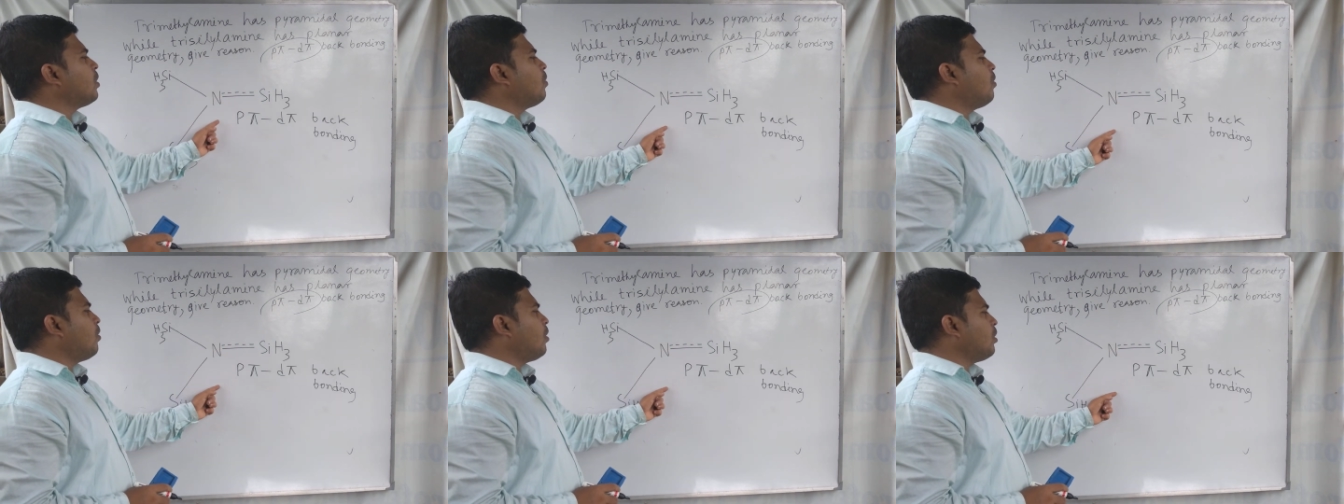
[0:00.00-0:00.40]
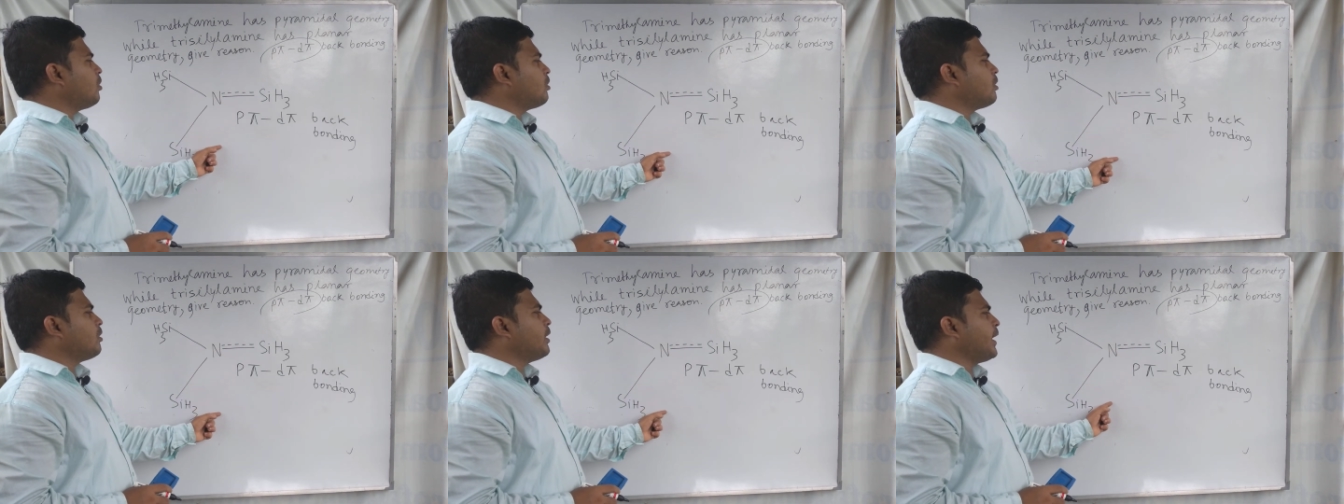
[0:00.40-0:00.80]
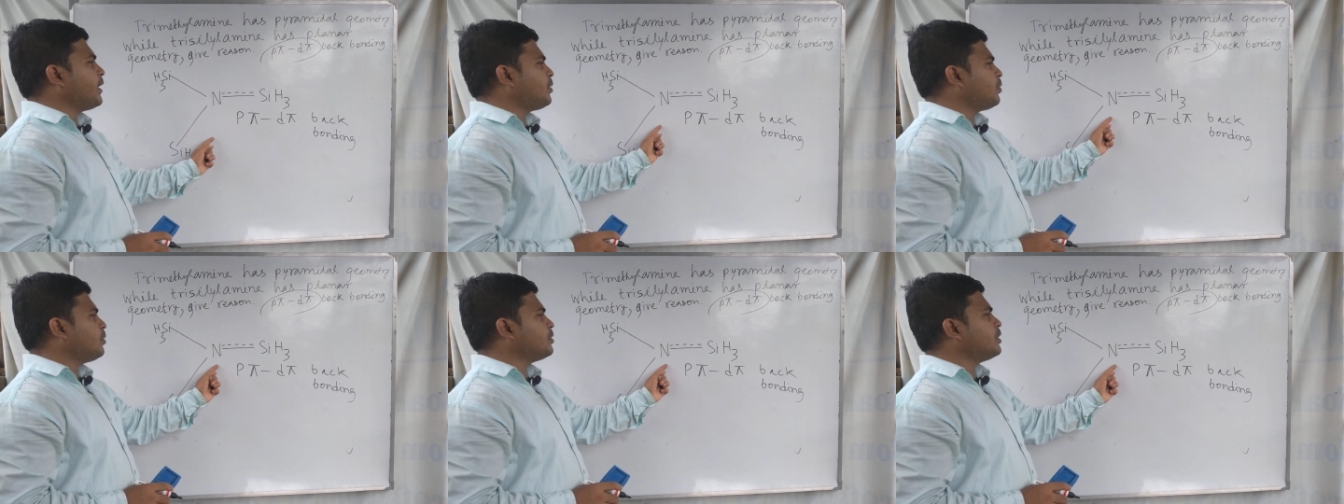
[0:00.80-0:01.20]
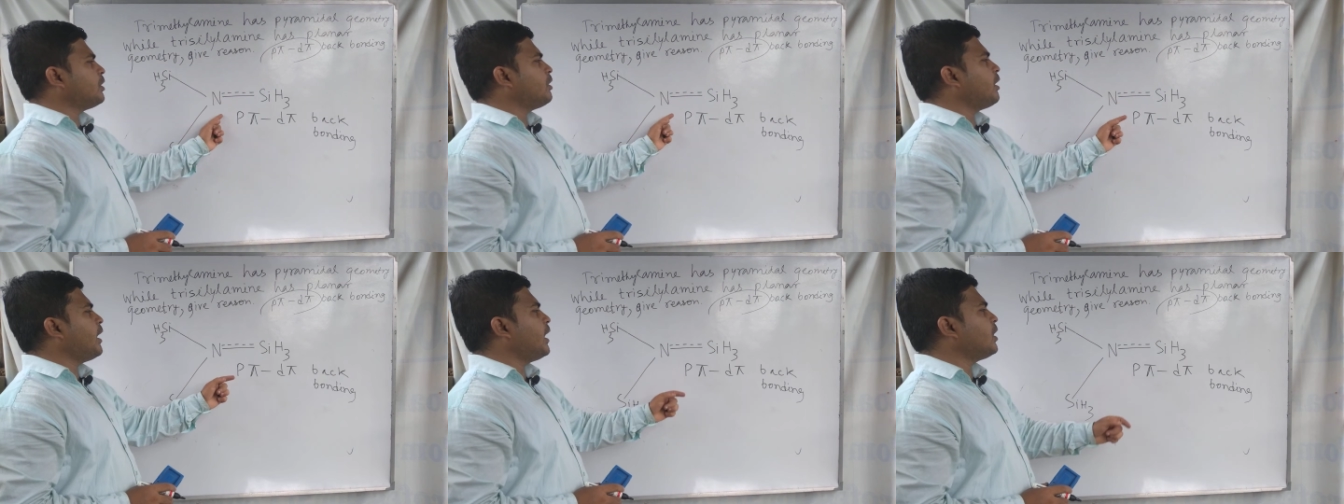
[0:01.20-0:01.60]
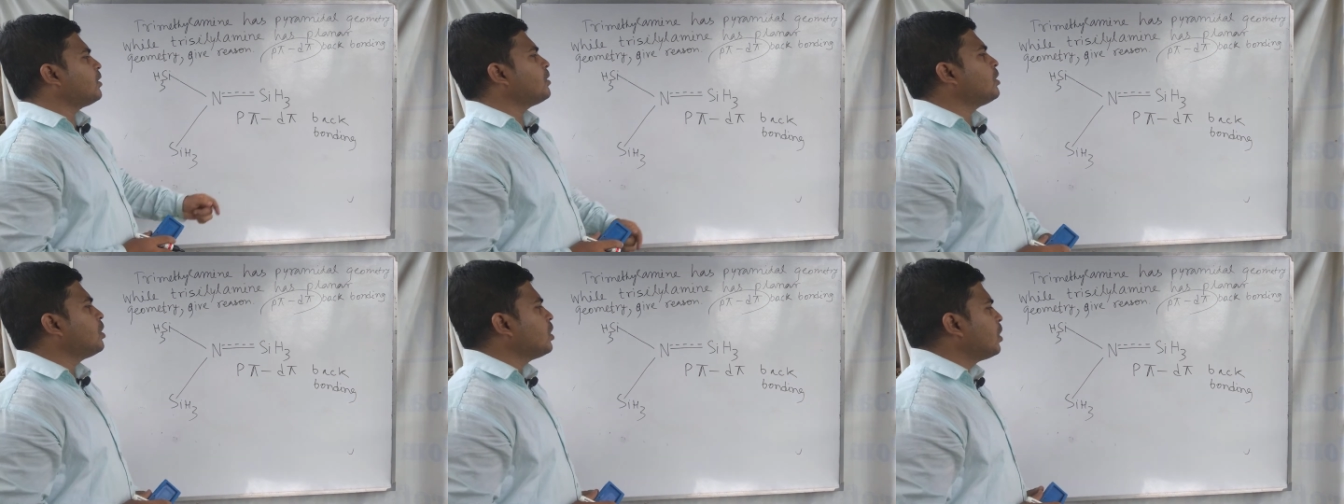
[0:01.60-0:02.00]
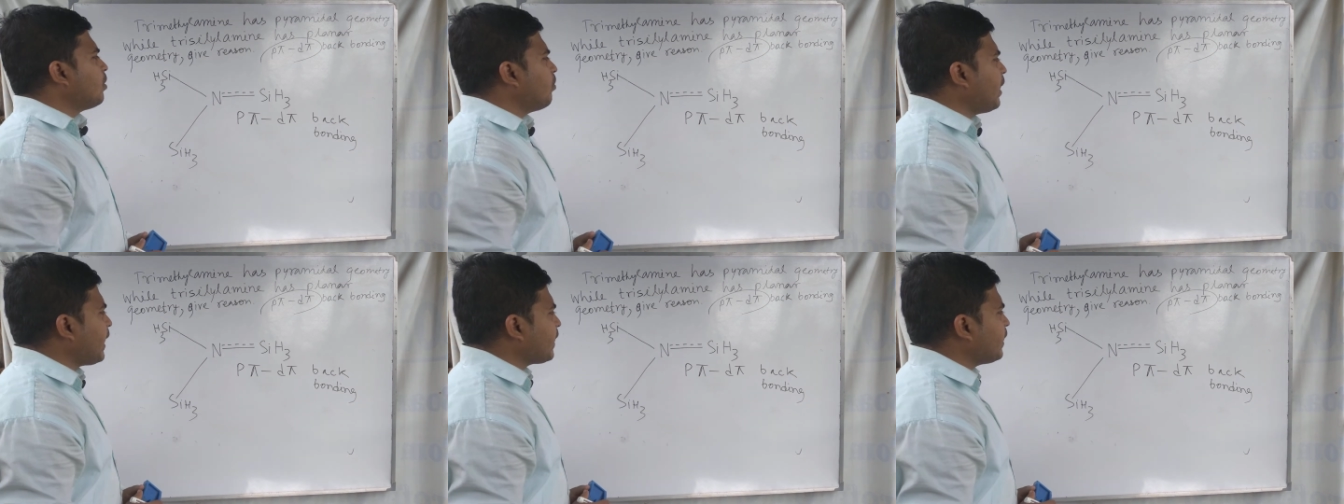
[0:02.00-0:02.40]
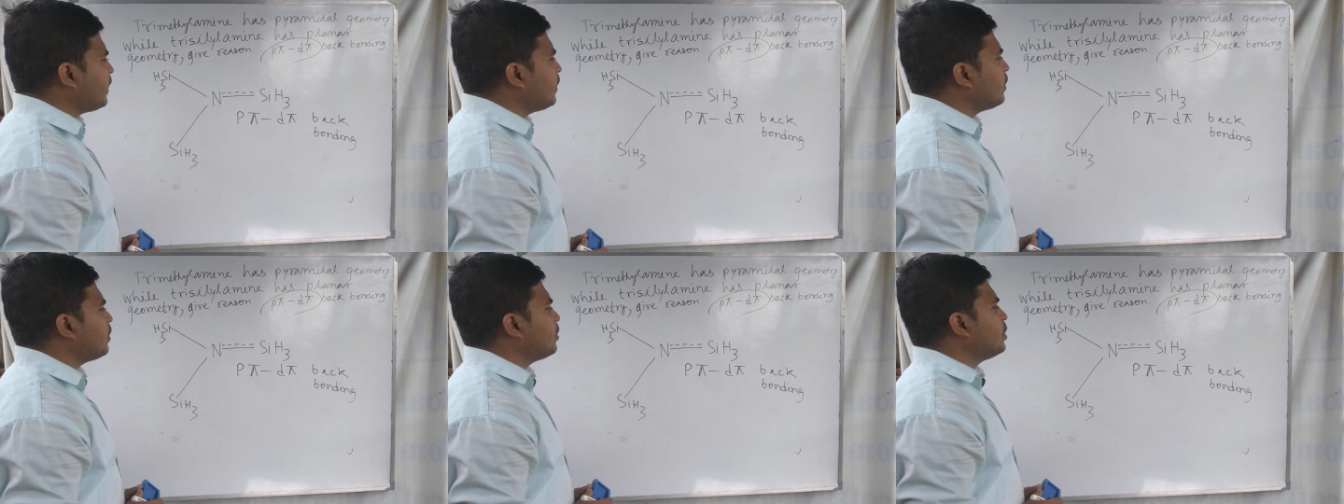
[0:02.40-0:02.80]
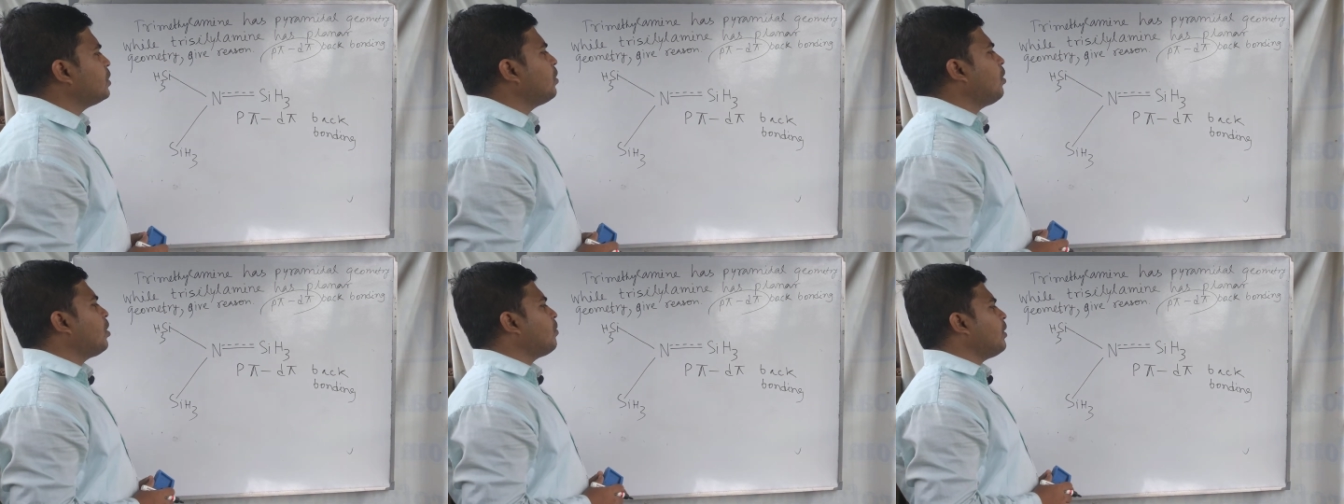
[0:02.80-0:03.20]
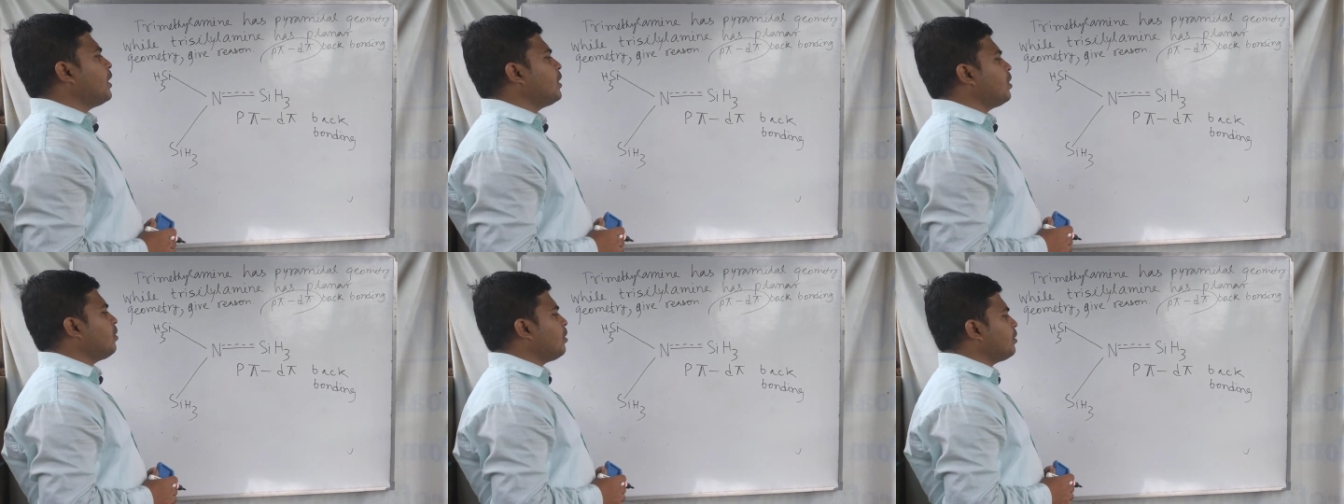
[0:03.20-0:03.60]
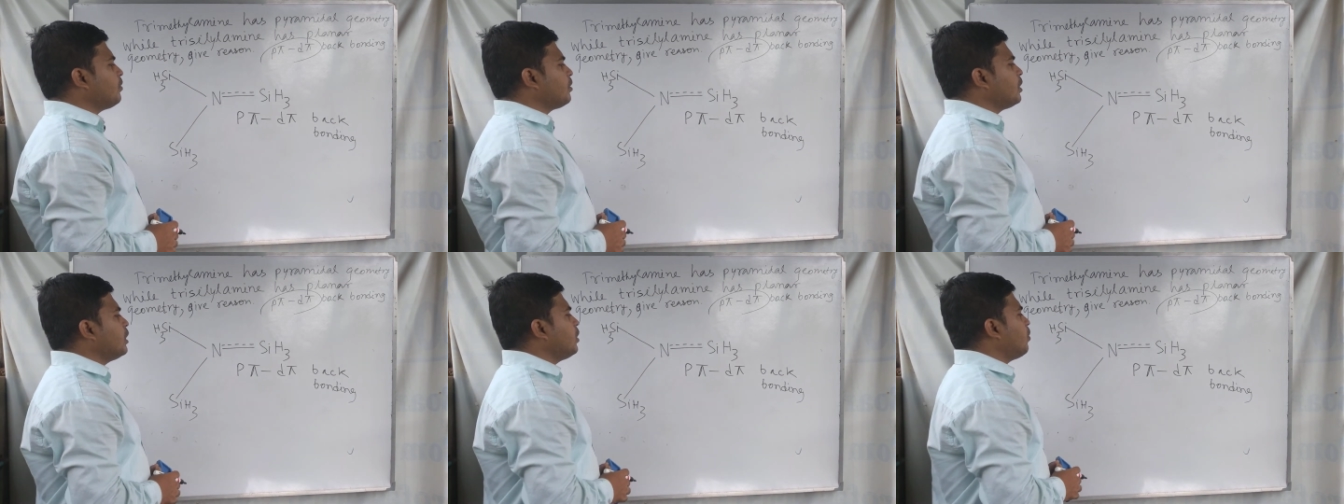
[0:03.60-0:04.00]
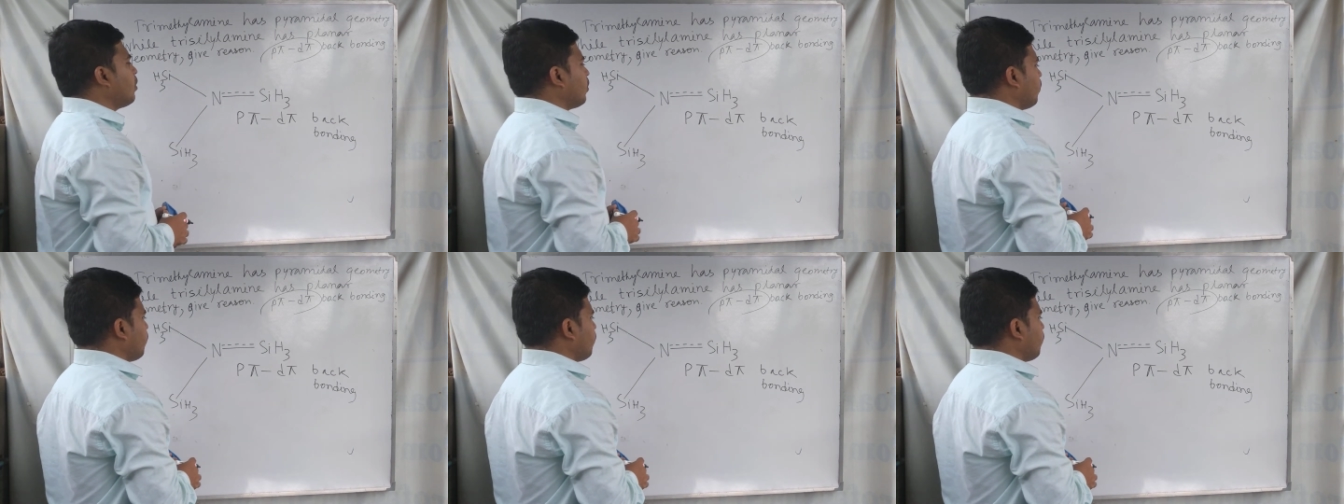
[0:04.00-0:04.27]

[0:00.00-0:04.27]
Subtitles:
on nitrogen and vacant d orbital on silicon.